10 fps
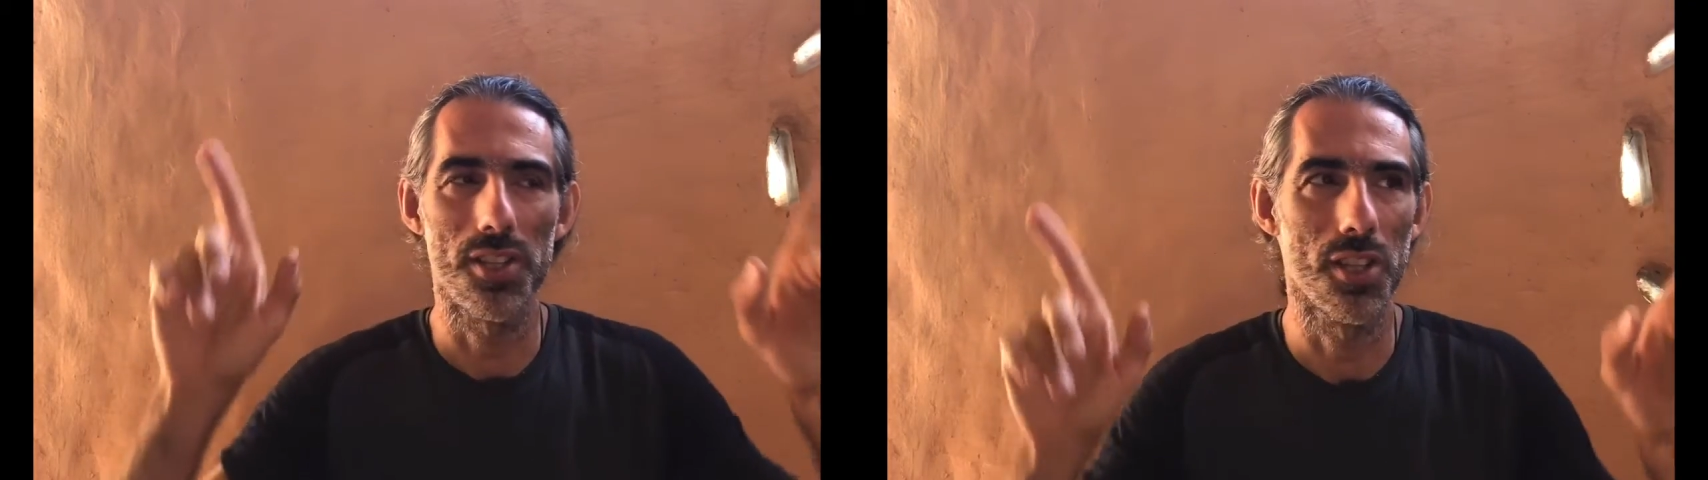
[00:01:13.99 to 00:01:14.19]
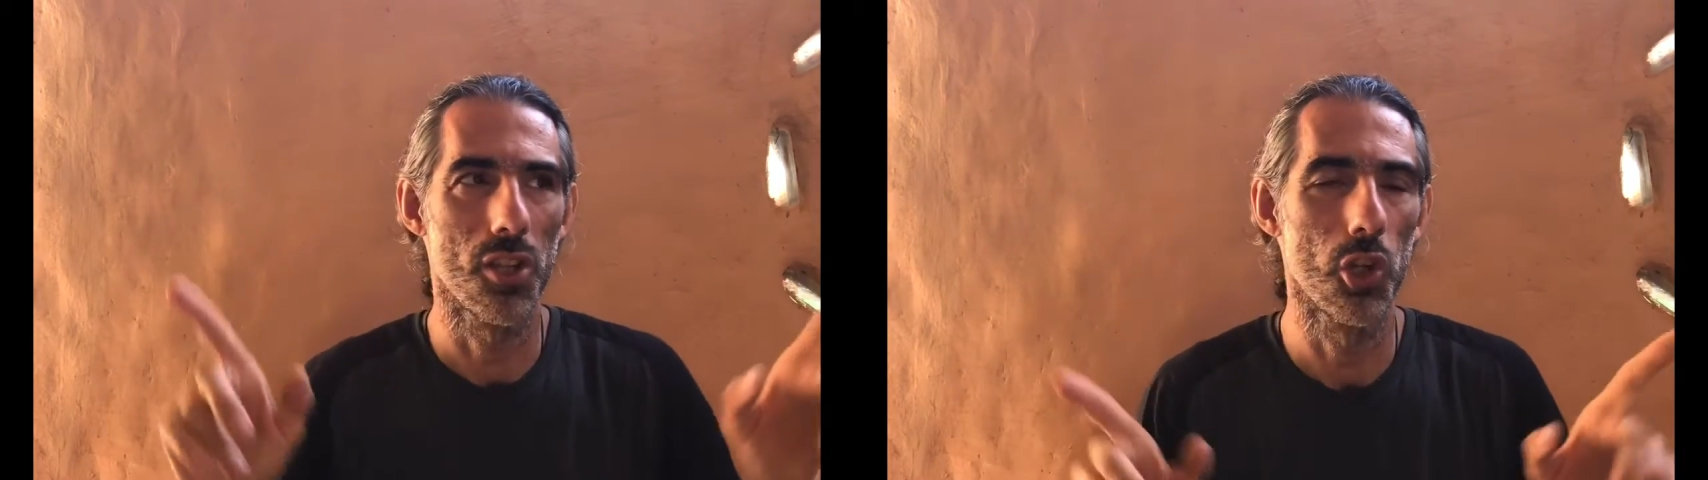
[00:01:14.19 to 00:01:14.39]

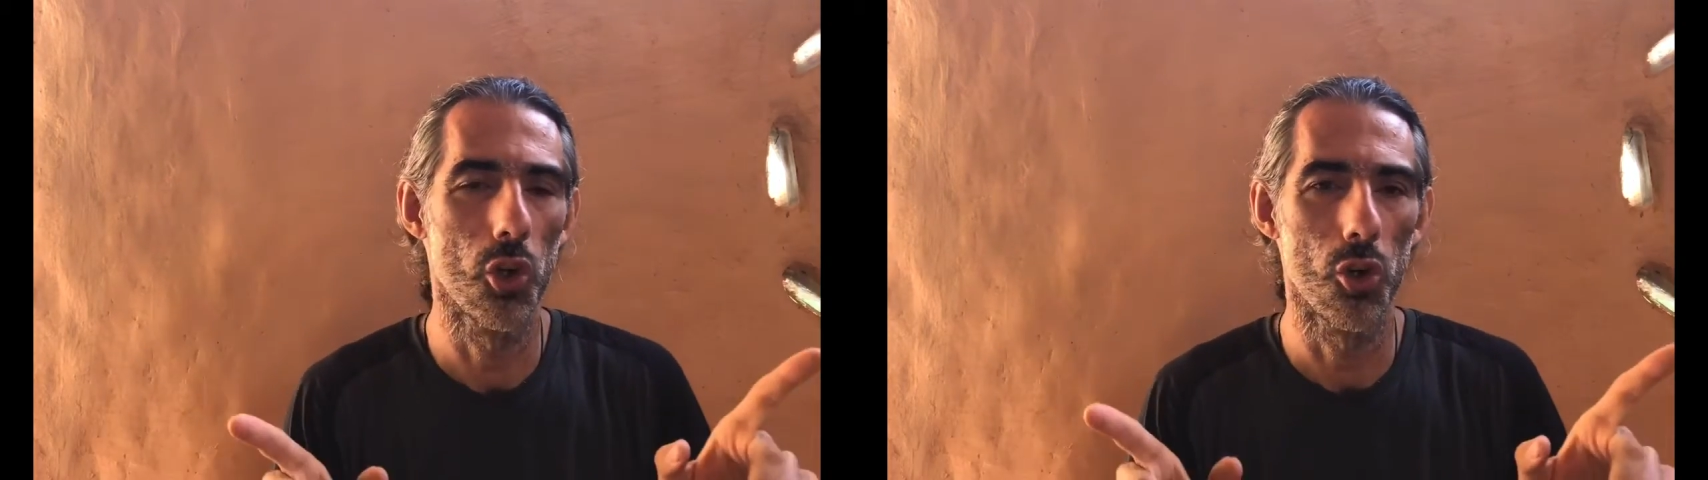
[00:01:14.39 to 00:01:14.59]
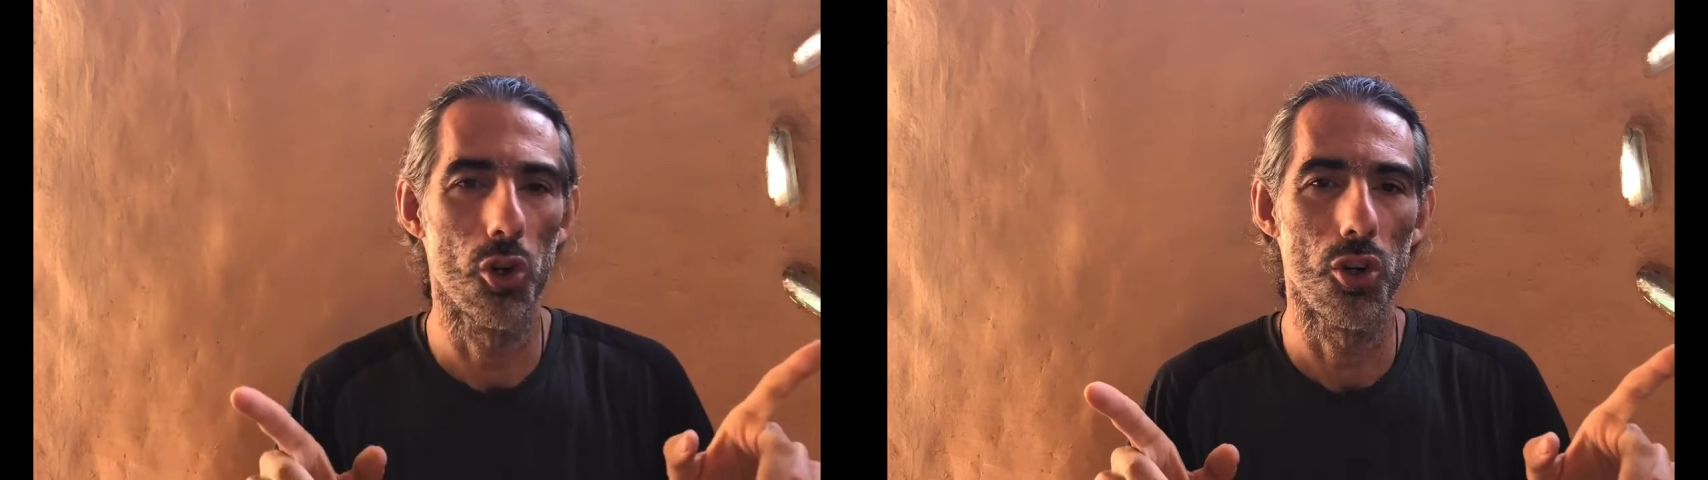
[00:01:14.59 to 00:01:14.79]
the
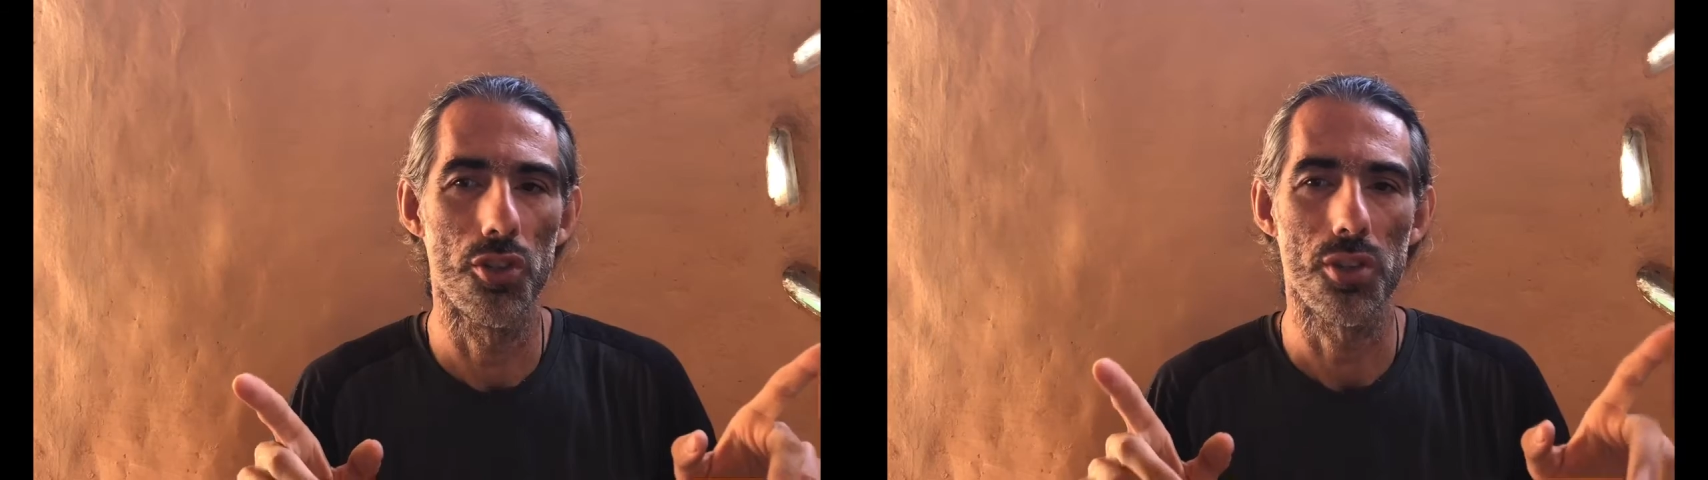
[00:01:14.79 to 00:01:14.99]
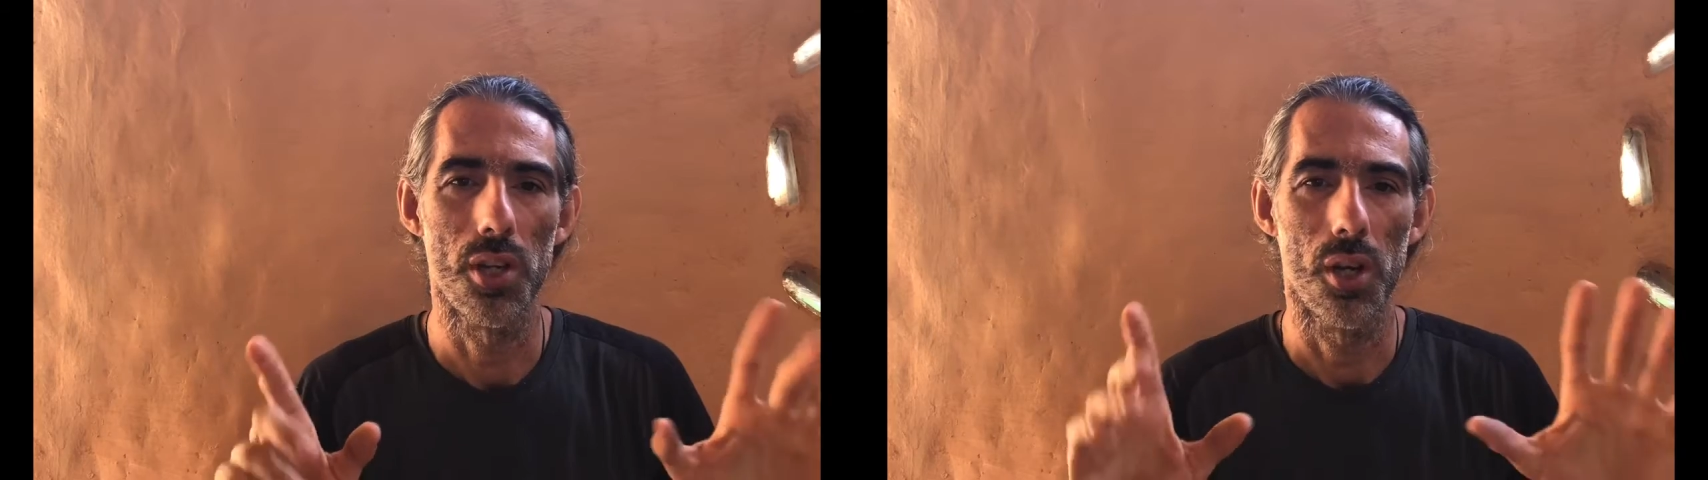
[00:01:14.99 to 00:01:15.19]

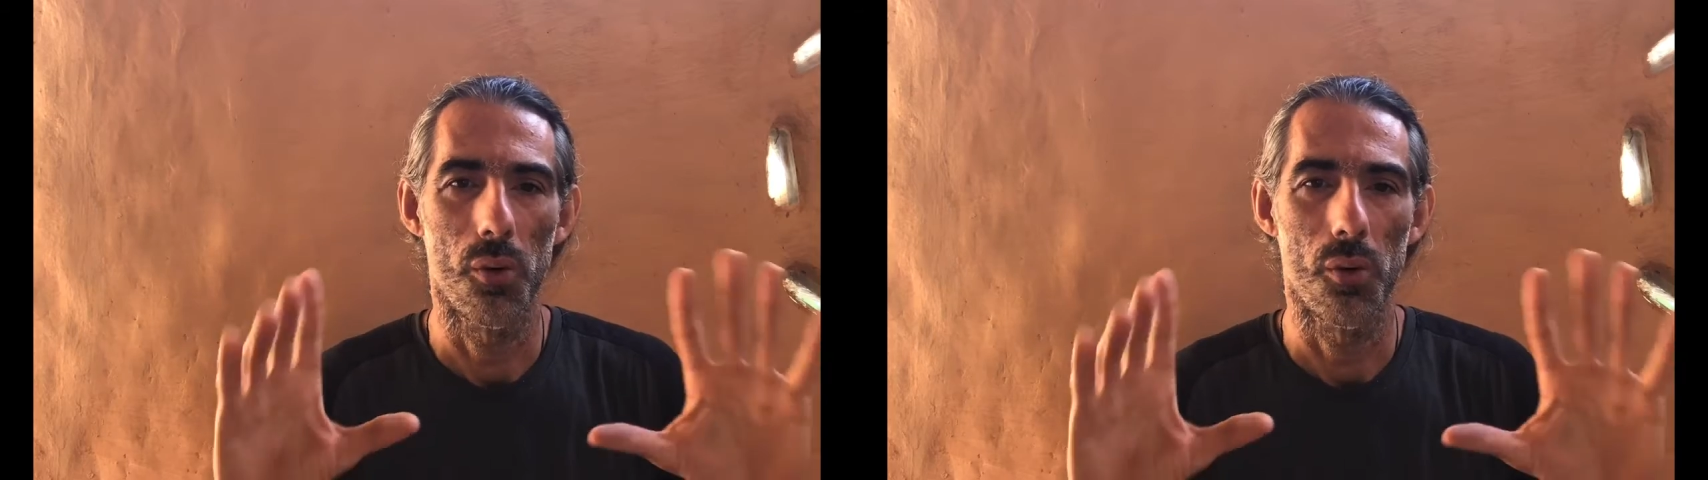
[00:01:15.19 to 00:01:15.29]
laws.